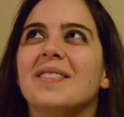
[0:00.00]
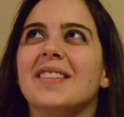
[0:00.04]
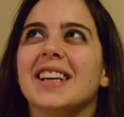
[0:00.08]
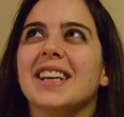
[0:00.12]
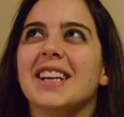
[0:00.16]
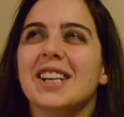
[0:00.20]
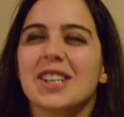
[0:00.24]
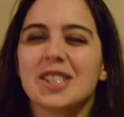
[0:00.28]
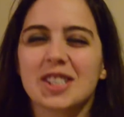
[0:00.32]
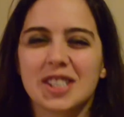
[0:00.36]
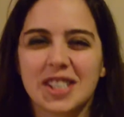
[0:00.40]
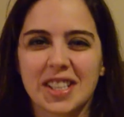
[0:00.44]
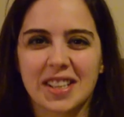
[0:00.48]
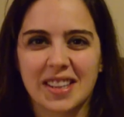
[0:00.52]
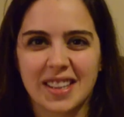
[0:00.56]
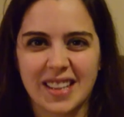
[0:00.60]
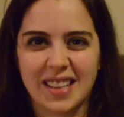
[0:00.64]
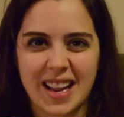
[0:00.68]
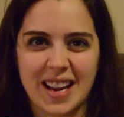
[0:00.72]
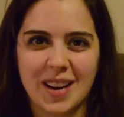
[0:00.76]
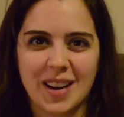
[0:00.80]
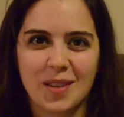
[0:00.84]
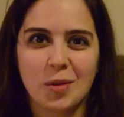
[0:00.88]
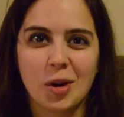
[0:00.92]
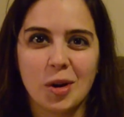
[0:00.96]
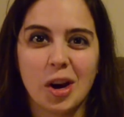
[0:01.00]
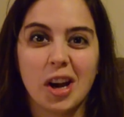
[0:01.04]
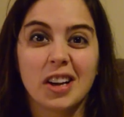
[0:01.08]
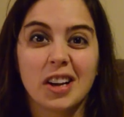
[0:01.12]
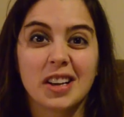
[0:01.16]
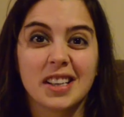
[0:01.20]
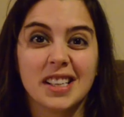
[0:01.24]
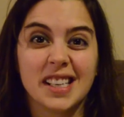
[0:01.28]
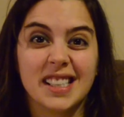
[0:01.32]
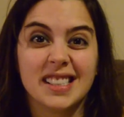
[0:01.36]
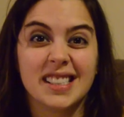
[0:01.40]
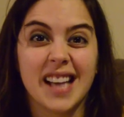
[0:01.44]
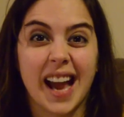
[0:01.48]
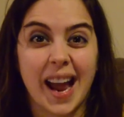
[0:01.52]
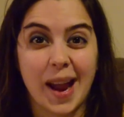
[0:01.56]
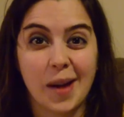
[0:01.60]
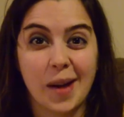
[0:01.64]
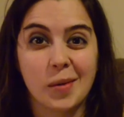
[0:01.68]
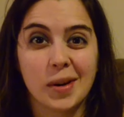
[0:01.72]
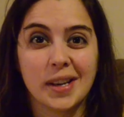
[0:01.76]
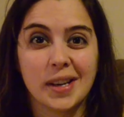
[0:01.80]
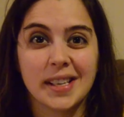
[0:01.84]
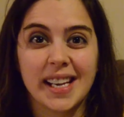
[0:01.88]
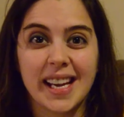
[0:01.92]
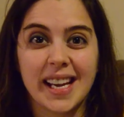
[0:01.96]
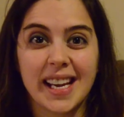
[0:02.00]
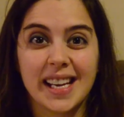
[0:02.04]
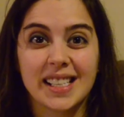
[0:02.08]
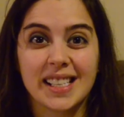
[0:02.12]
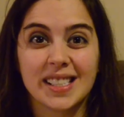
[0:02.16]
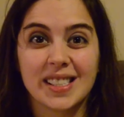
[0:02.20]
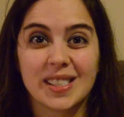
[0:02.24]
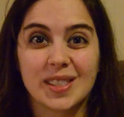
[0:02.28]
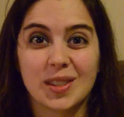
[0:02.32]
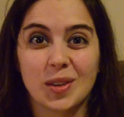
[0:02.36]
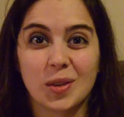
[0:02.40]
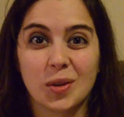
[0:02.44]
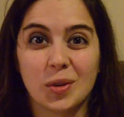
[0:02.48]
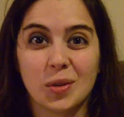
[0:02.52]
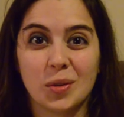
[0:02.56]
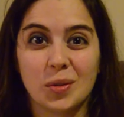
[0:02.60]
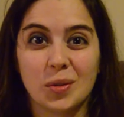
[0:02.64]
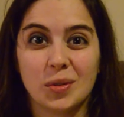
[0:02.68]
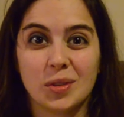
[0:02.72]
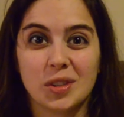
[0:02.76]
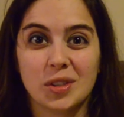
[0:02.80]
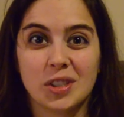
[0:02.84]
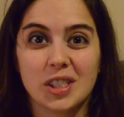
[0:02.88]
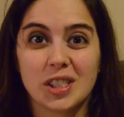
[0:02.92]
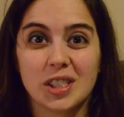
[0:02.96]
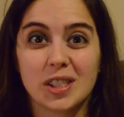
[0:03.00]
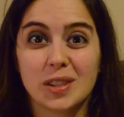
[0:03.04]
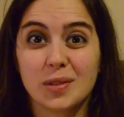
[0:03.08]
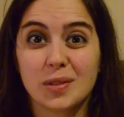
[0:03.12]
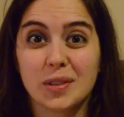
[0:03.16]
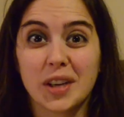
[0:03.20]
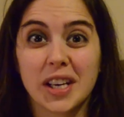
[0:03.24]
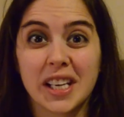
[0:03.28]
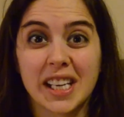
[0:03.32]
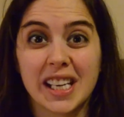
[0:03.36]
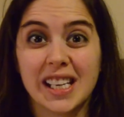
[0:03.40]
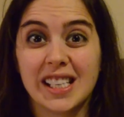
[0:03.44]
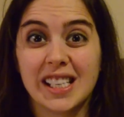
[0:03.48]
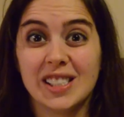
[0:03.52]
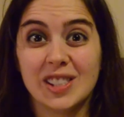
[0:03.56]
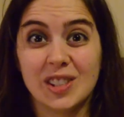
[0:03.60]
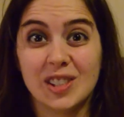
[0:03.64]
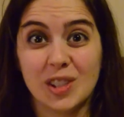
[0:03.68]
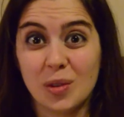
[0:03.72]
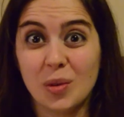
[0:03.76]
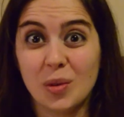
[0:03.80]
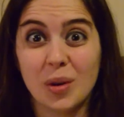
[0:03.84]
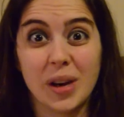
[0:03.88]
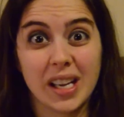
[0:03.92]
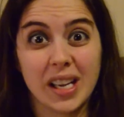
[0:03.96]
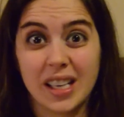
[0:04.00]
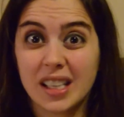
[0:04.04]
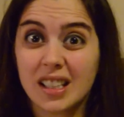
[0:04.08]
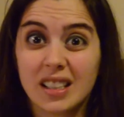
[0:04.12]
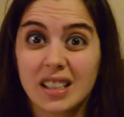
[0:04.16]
Here's the thing. We're all gonna die one day, so just fucking do